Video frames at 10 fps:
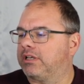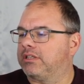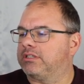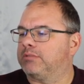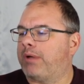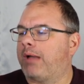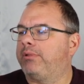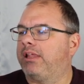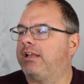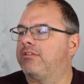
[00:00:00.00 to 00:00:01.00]
like this is
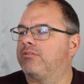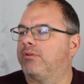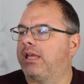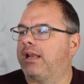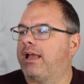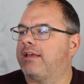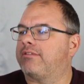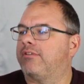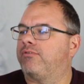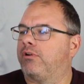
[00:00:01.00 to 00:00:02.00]
populated. So again, I
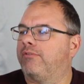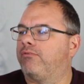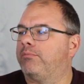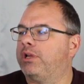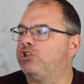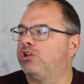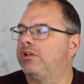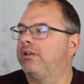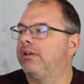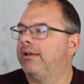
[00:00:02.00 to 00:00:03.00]
asked it for
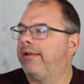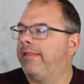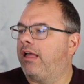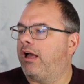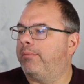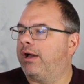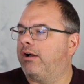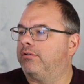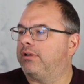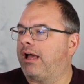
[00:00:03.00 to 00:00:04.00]
information
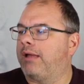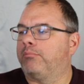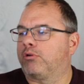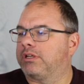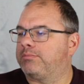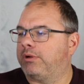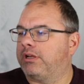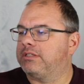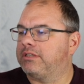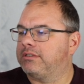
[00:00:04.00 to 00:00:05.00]
about onboard
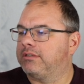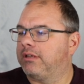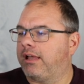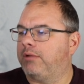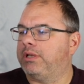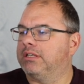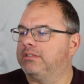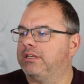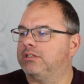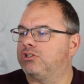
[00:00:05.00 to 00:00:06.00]
experiences, and we can
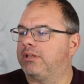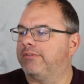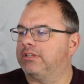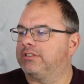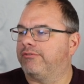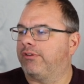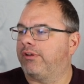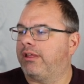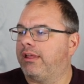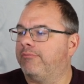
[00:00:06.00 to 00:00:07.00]
see it's given us some
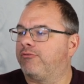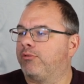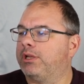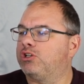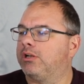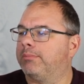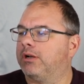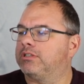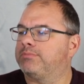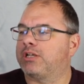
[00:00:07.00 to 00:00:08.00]
information
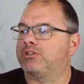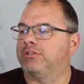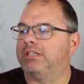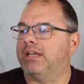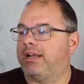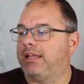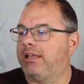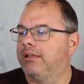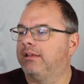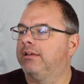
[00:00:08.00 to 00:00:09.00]
about specialty
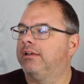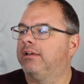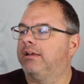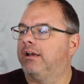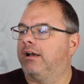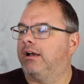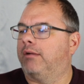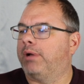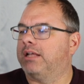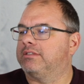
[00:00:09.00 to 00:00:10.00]
dining,
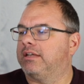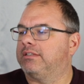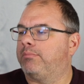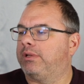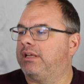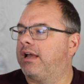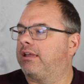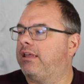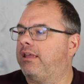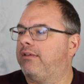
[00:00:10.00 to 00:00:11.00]
Bonsai
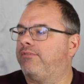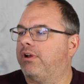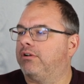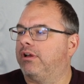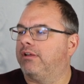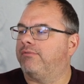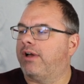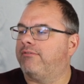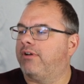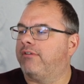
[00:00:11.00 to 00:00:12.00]
Teppanyaki, Fahrenheit
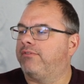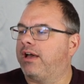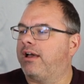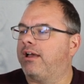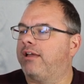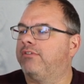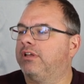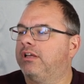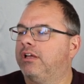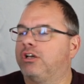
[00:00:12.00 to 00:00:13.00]
555,
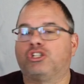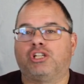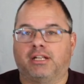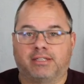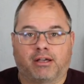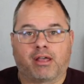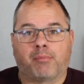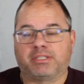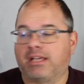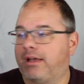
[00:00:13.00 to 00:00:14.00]
Cucina del
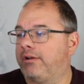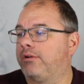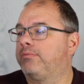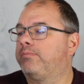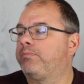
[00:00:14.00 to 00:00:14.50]
Capitano,